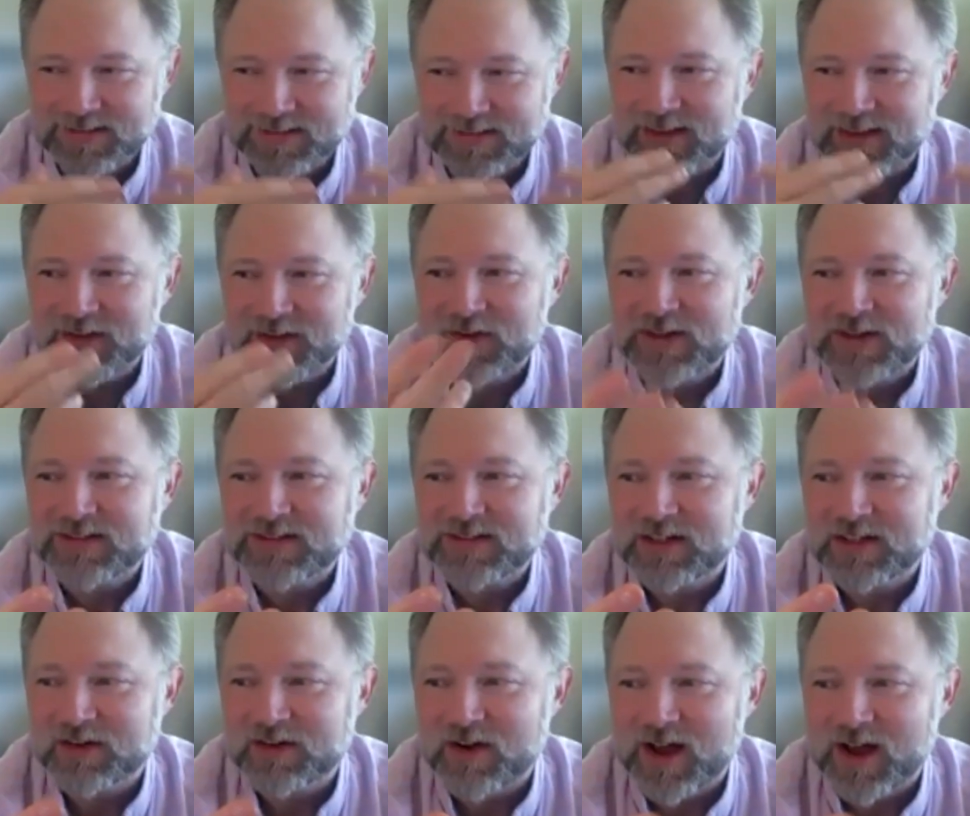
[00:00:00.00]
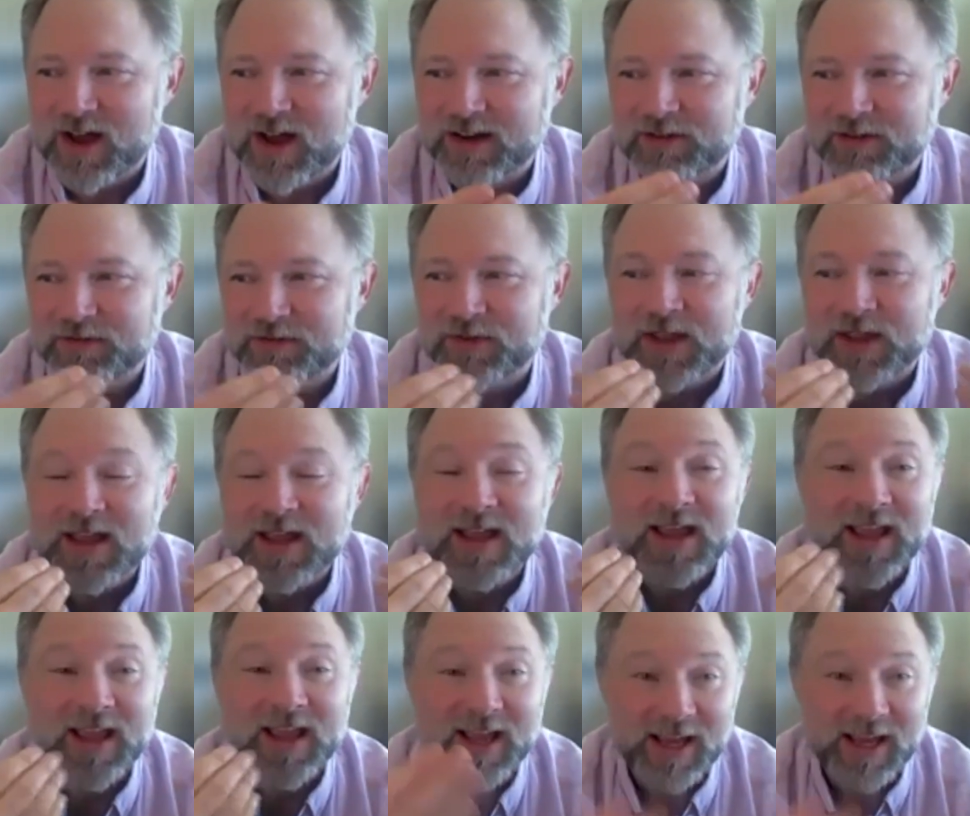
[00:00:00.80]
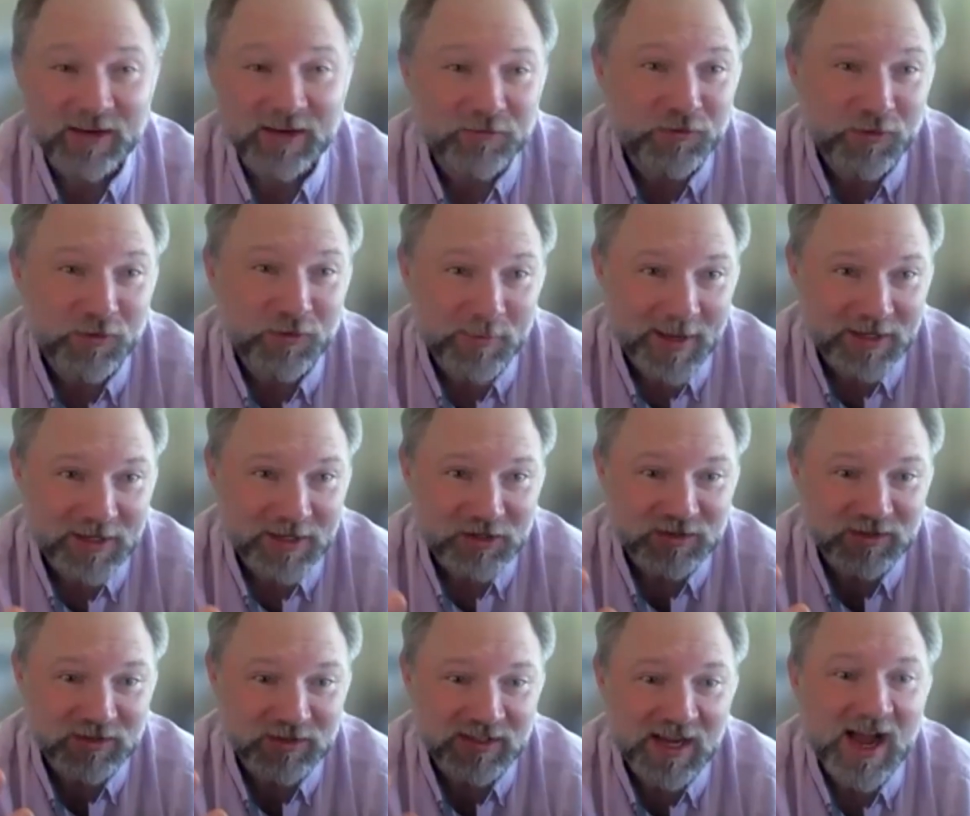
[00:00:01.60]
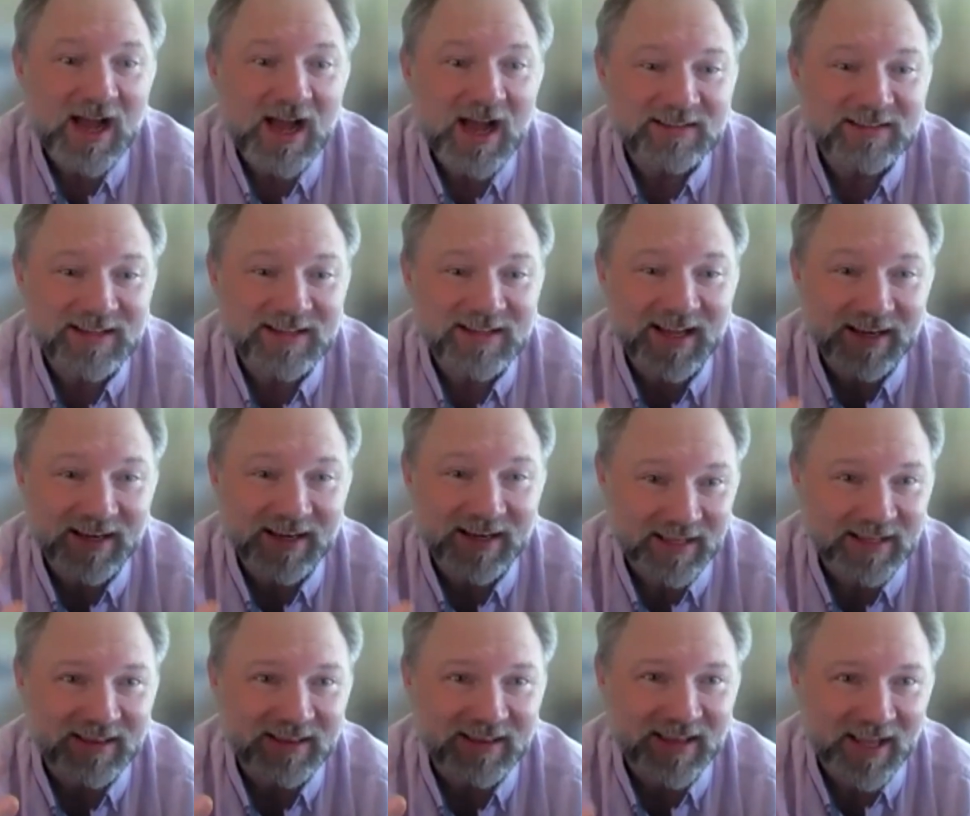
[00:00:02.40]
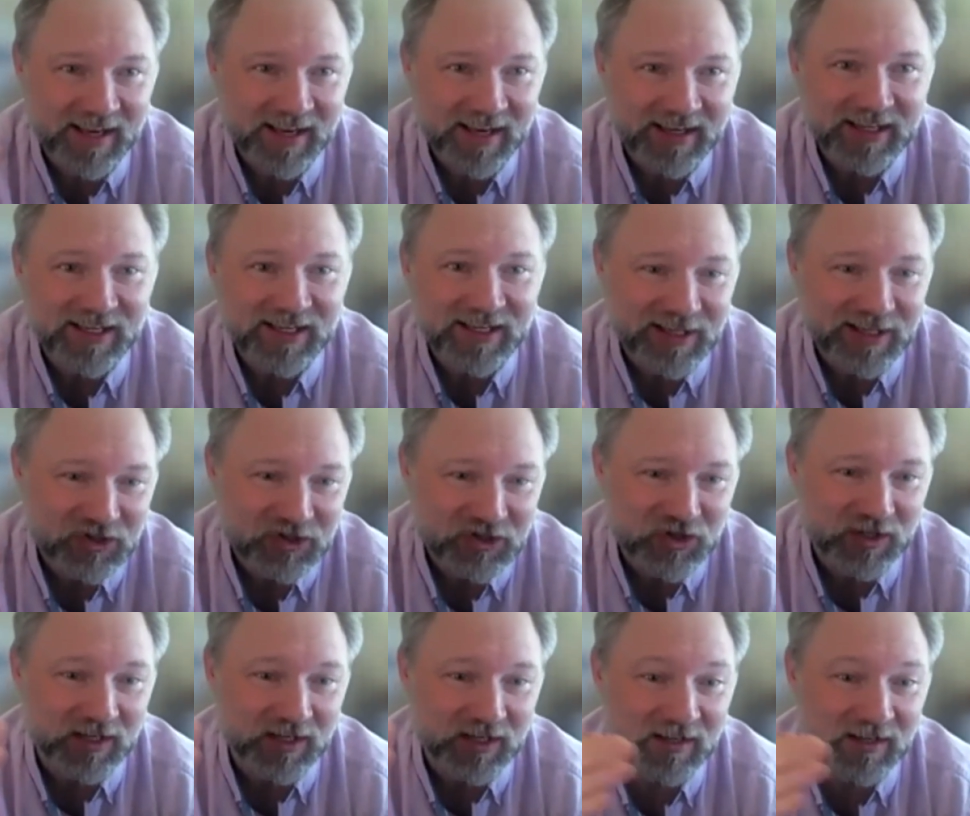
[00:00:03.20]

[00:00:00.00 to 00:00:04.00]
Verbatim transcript: and there isn't a lot of informational content in that eeg